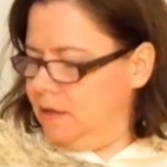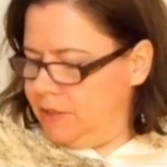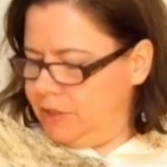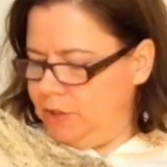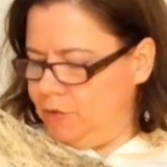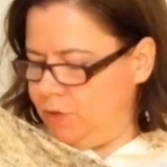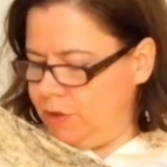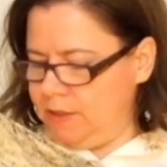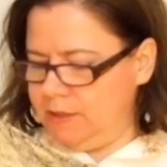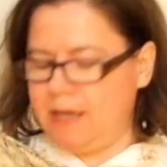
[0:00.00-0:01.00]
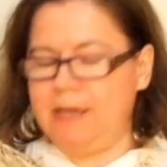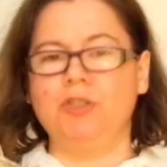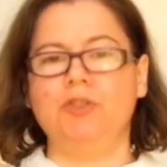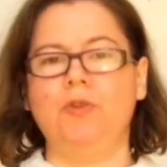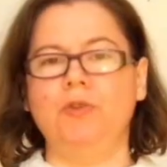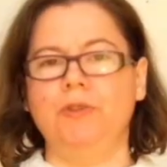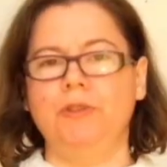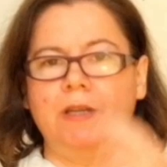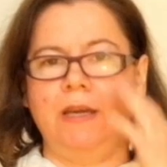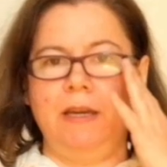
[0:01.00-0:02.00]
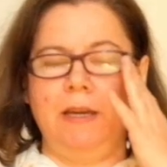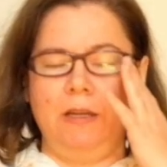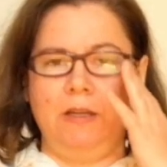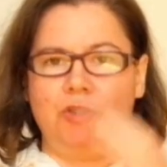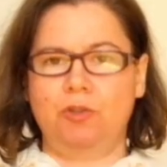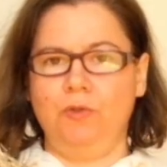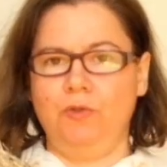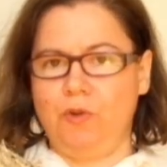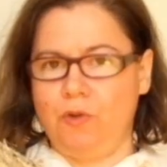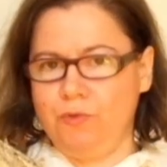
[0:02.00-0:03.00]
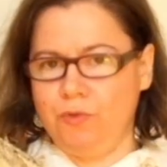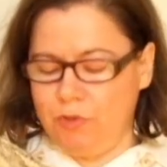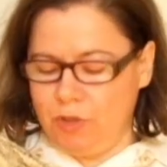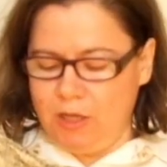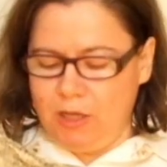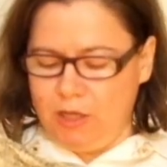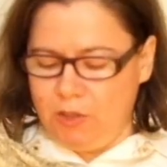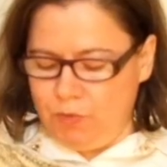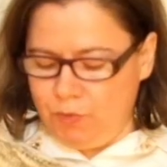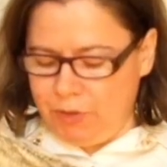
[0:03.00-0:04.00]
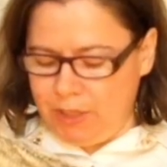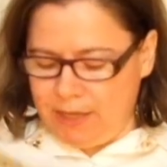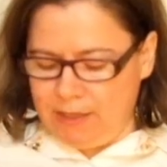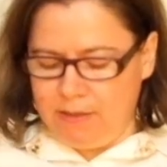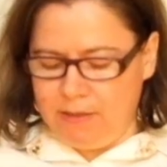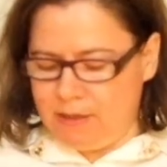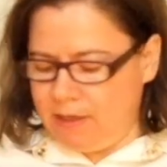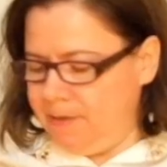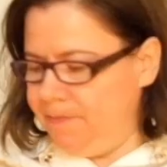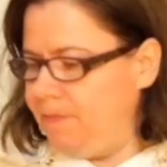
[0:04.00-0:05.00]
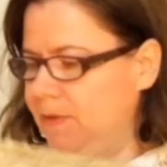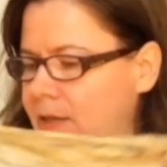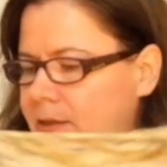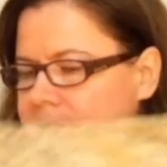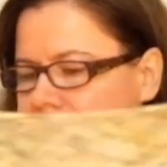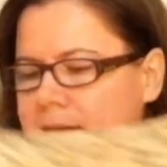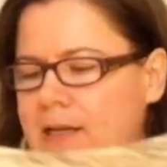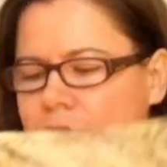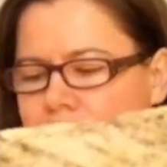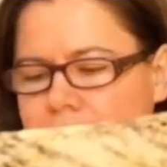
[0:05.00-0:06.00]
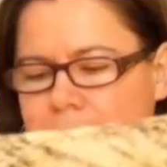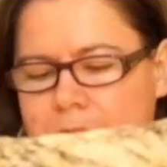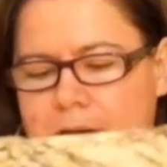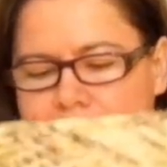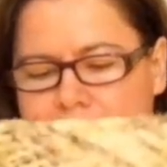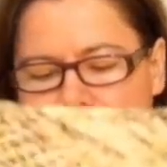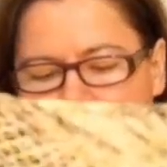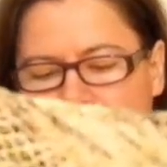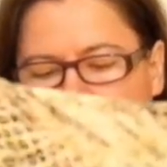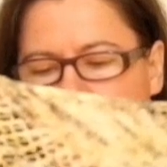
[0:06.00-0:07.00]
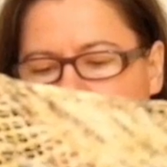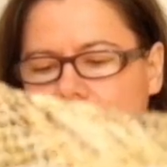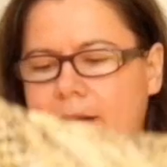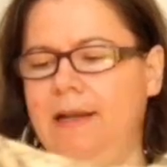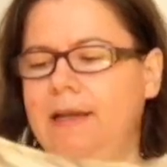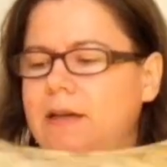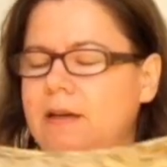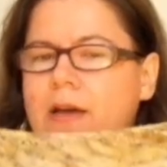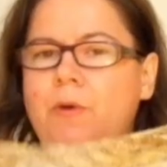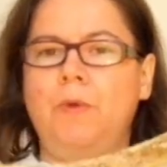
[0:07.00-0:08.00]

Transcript: she uses a short rows to create this kind of like a